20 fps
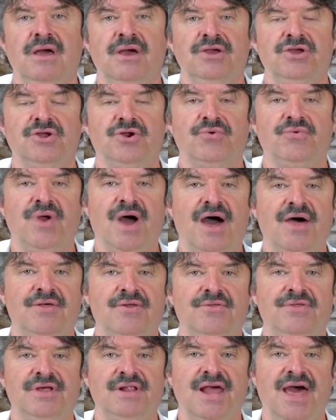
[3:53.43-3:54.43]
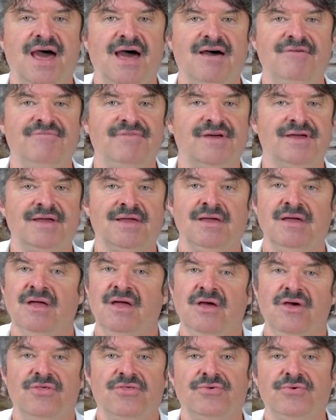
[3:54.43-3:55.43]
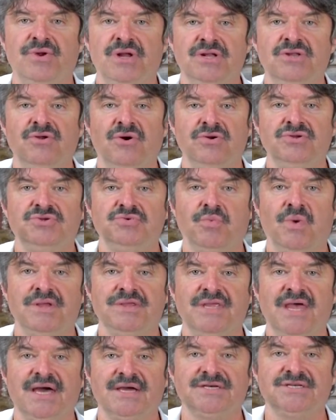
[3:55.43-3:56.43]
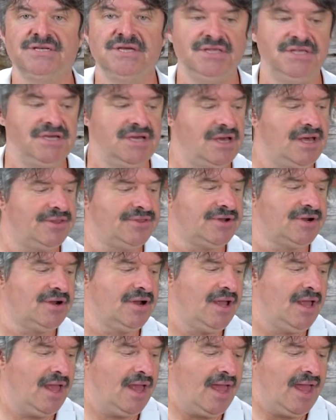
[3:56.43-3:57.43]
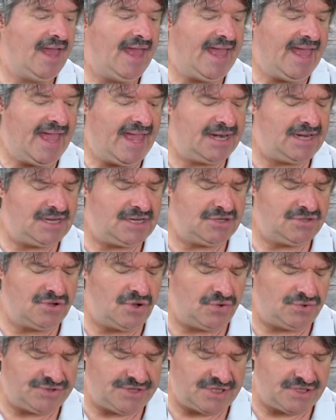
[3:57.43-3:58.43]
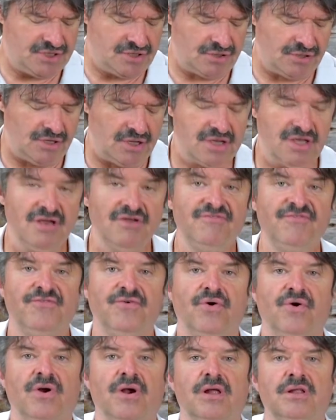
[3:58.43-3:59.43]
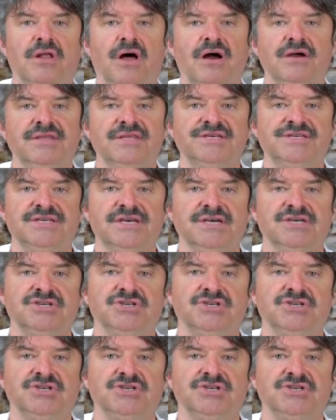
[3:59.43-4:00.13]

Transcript: Rather than having 3 notes one next to the other, any note that you're looking for along the 6th